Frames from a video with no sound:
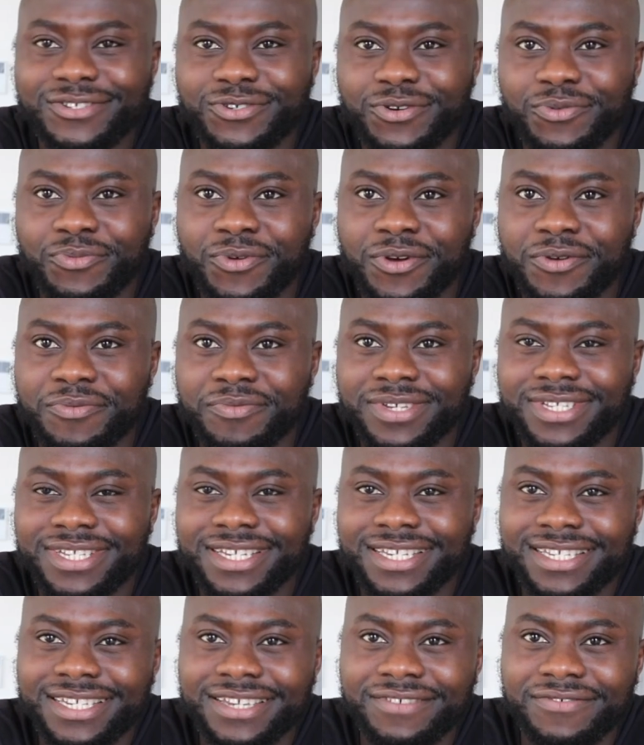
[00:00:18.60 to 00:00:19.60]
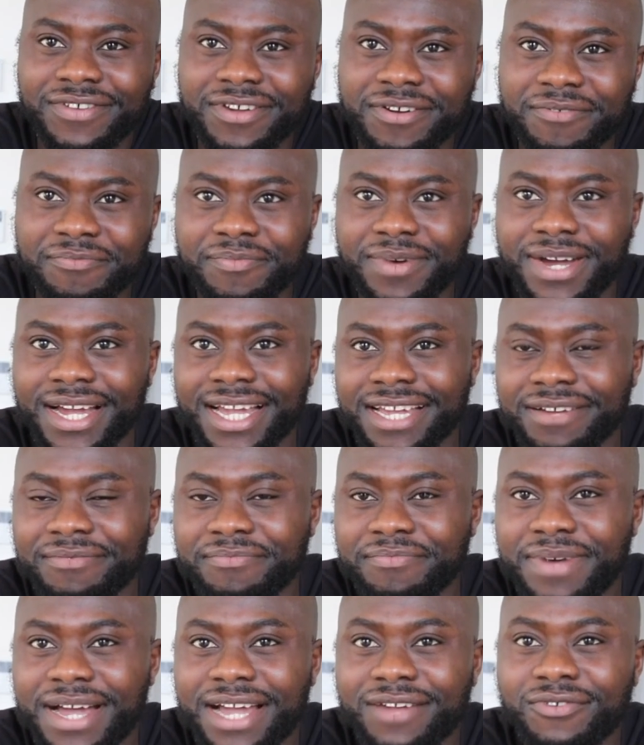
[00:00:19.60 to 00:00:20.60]
your boy Mr. CV. I'm back.
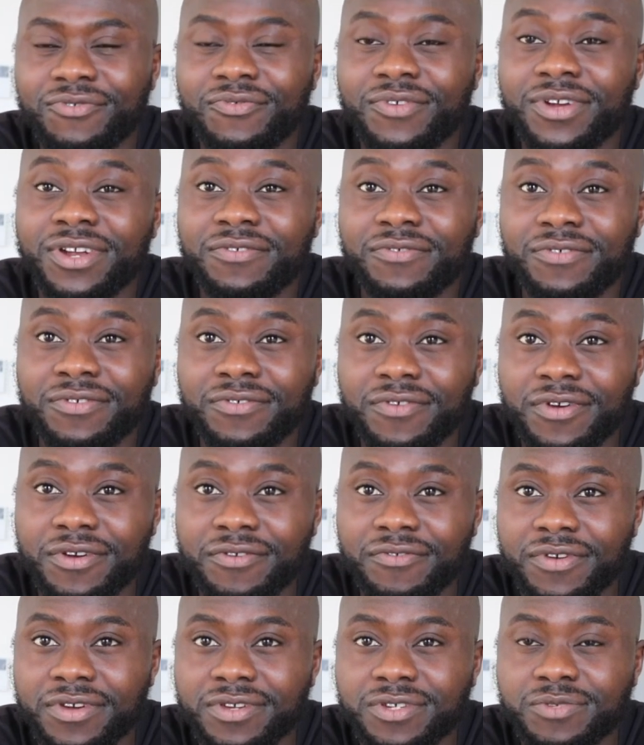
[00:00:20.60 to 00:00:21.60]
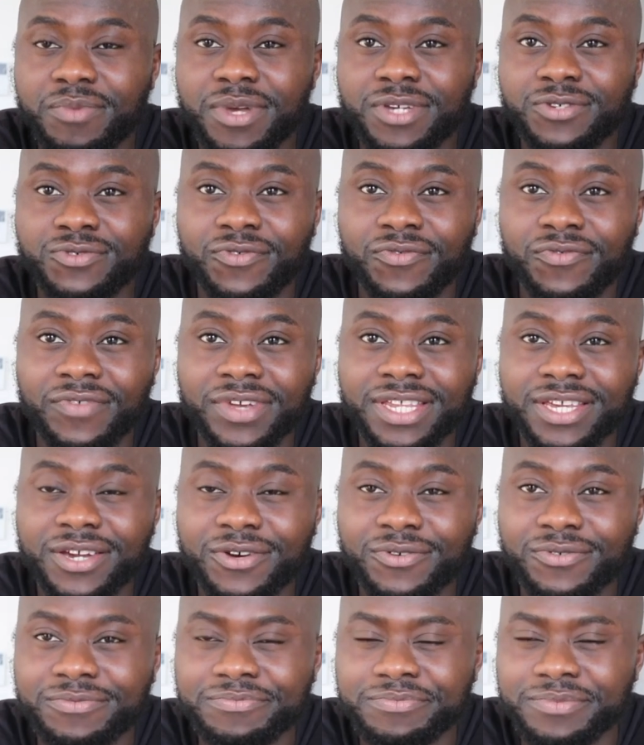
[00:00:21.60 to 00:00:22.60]
I'm back with another very special
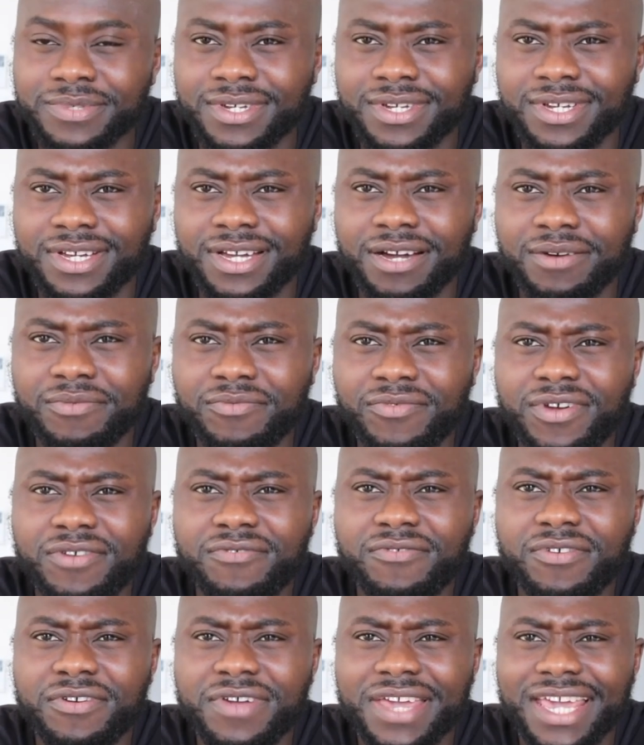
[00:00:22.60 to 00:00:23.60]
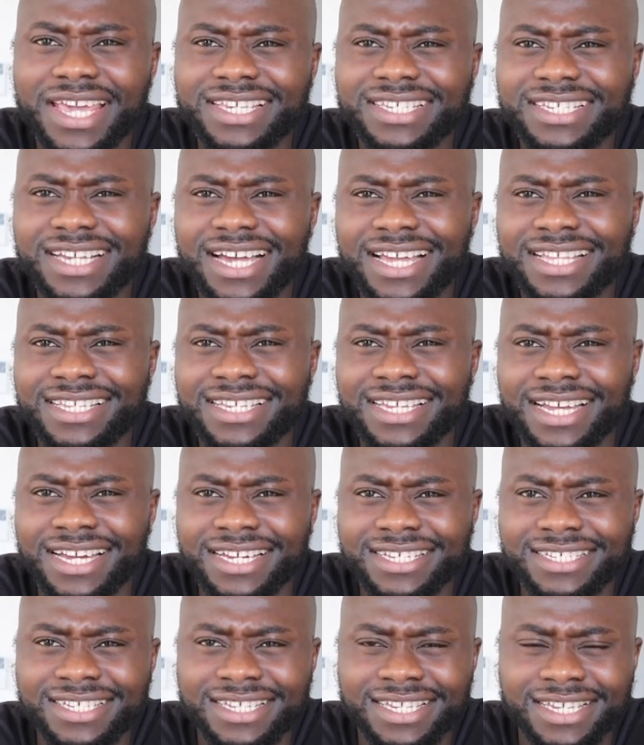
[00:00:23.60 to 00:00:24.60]
video. I'm very excited,
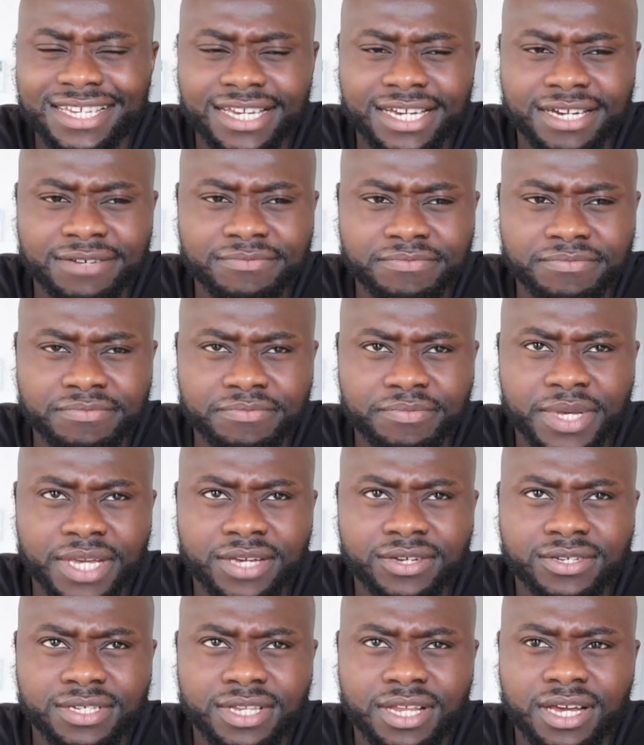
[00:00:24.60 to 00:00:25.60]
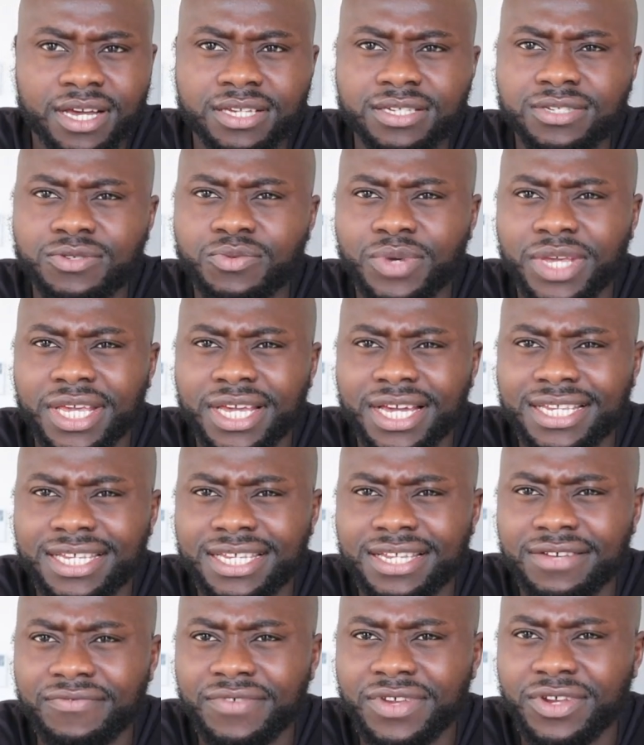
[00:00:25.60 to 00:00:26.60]
actually, because last week I
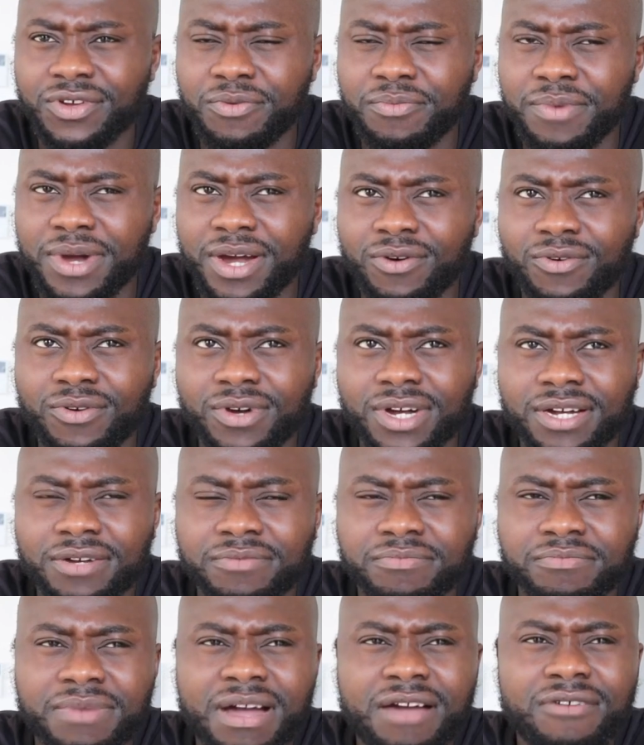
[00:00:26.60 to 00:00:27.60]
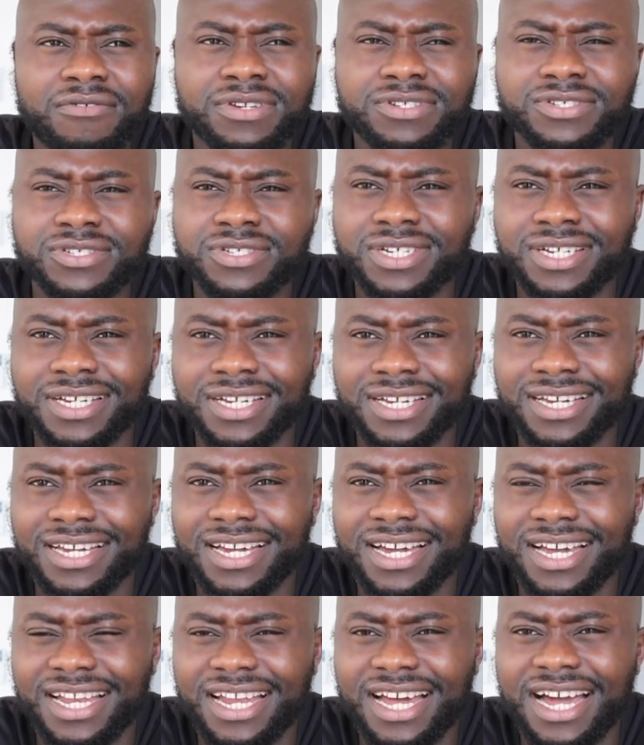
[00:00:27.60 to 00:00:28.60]
did a video about marriage
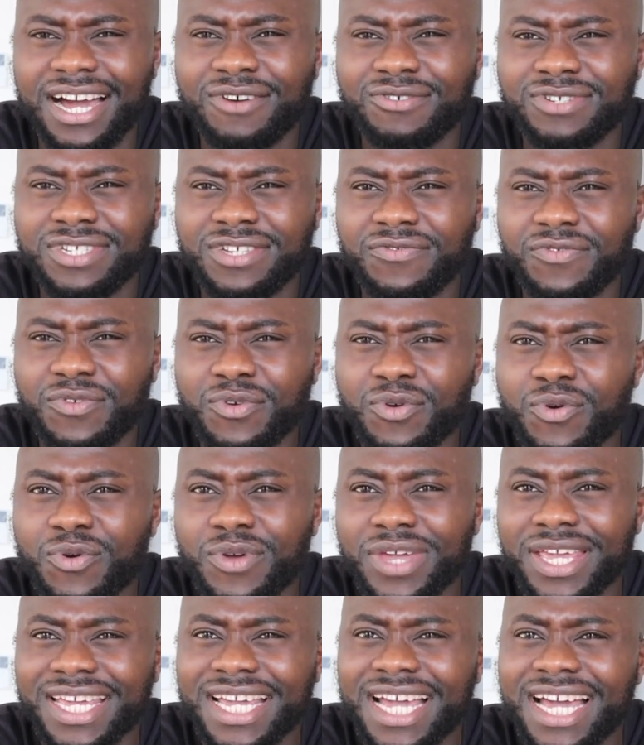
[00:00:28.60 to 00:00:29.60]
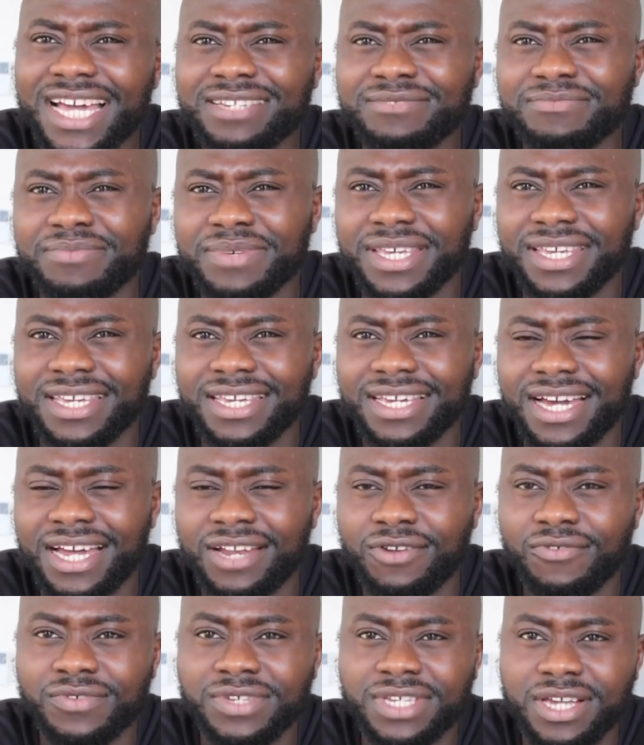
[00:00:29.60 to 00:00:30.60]
and how difficult it can be,
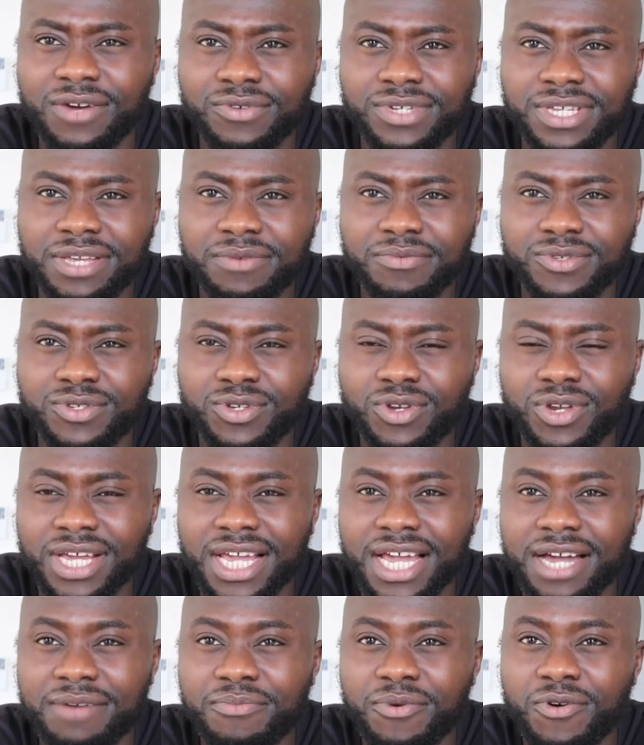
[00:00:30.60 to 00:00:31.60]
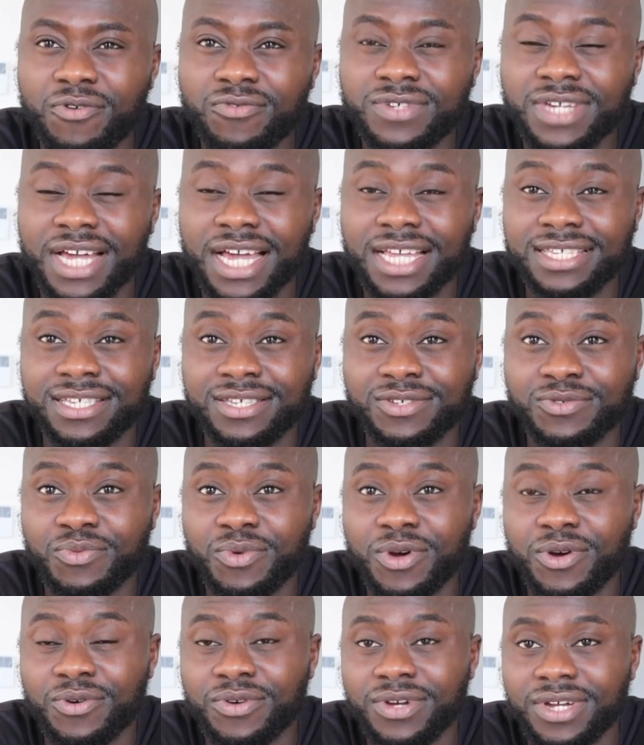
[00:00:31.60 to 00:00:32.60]
and obviously I was able to look at both sides as
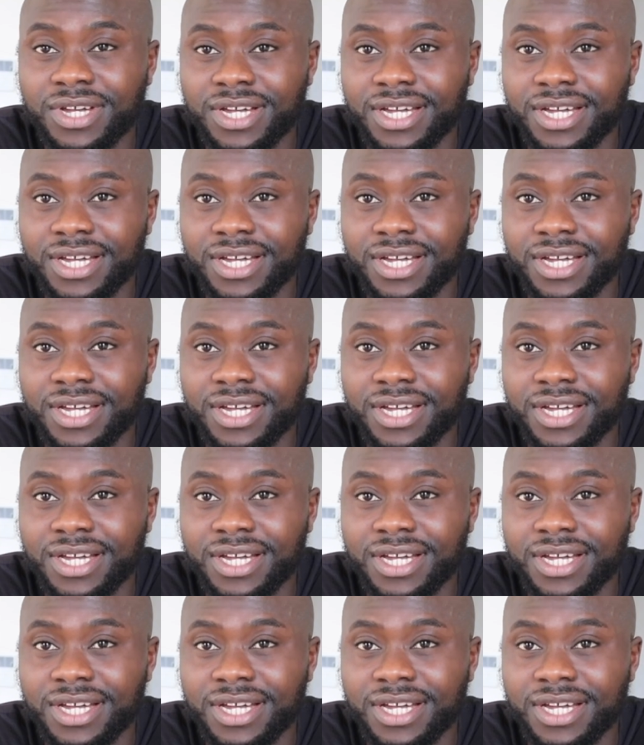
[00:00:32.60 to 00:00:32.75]
well.